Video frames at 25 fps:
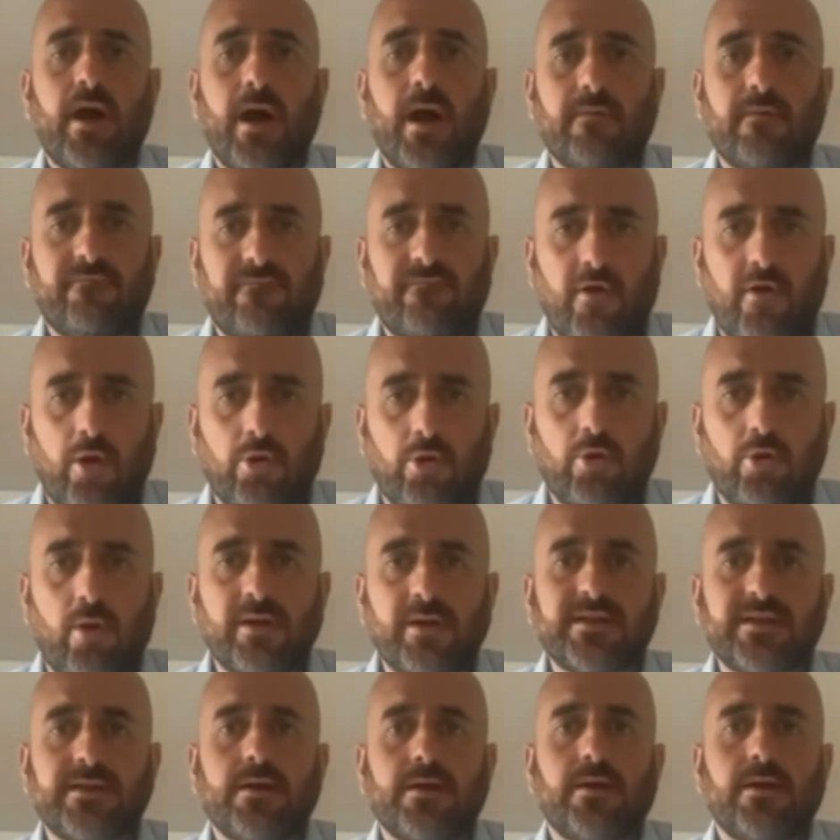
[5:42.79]

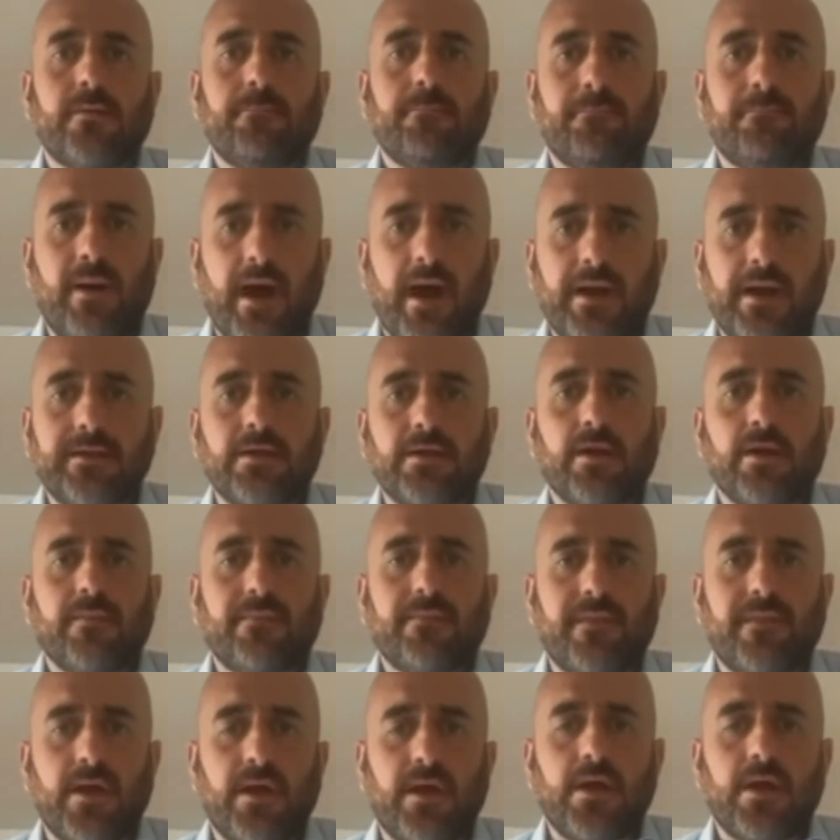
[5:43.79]
followed by
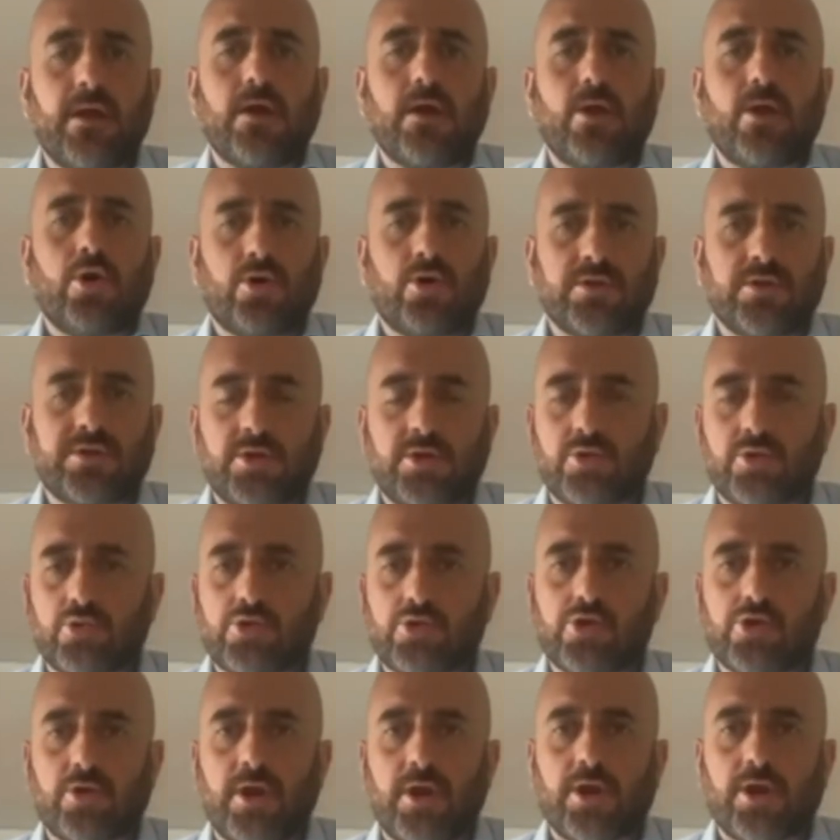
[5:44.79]
the
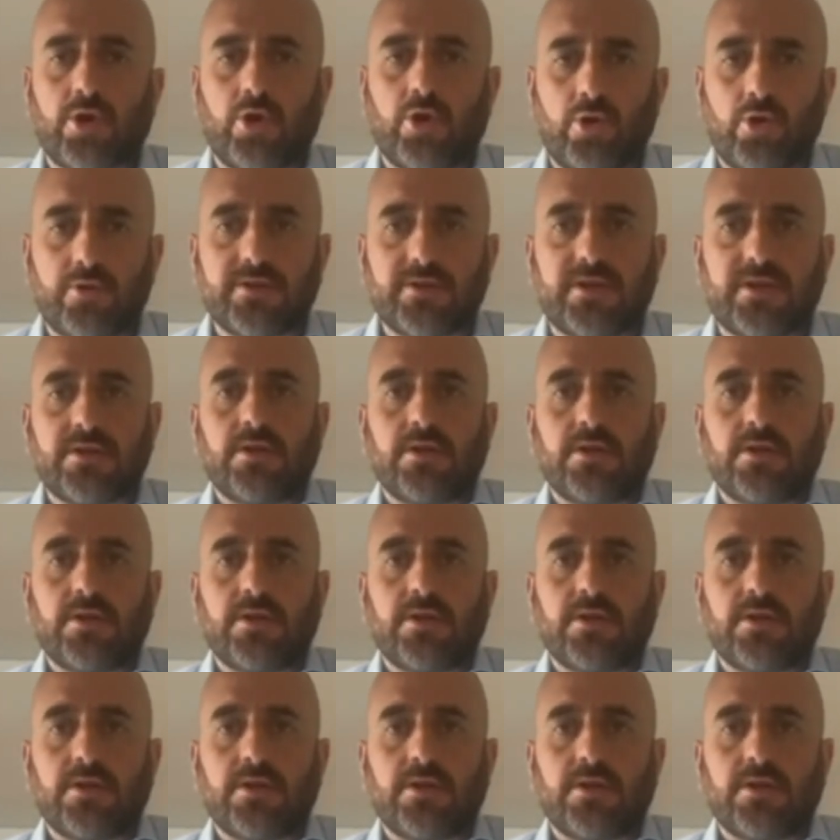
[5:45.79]
constitutional courts